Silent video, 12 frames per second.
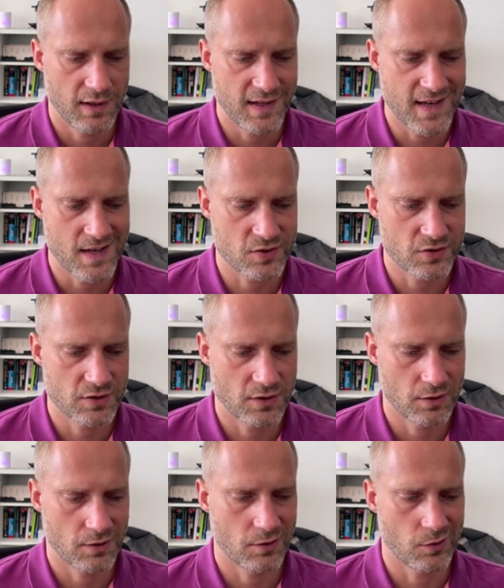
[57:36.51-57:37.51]
he
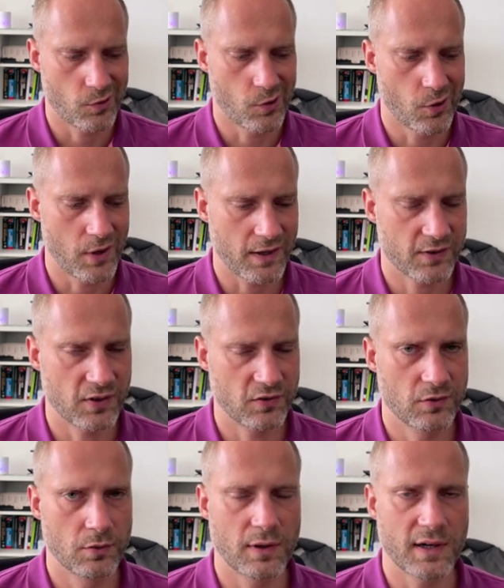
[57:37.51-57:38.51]
has whole
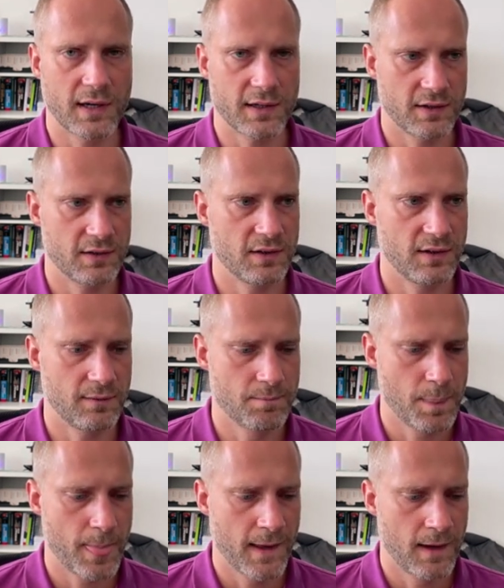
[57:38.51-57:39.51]
access to our identity.
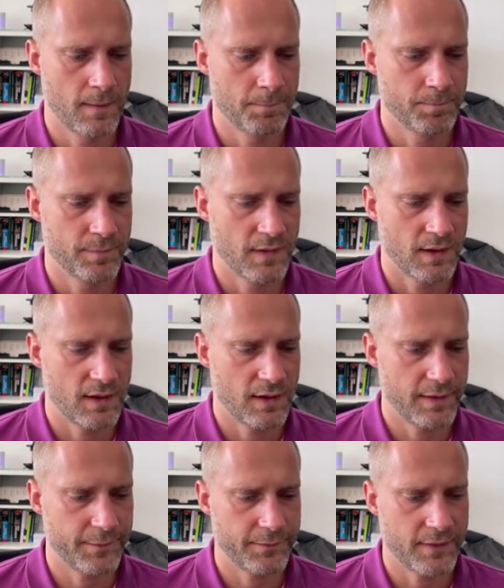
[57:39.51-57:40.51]

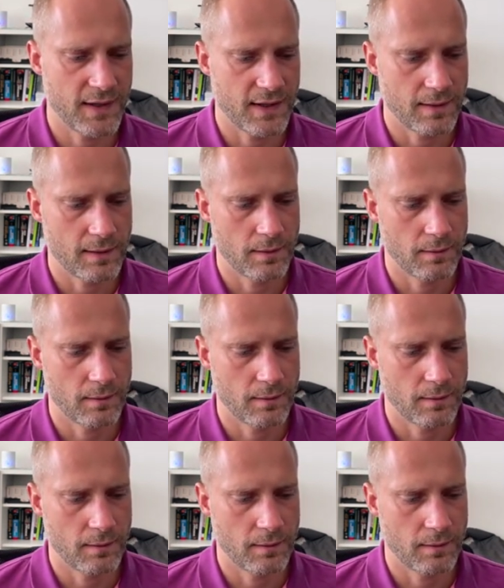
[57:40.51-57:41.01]
If we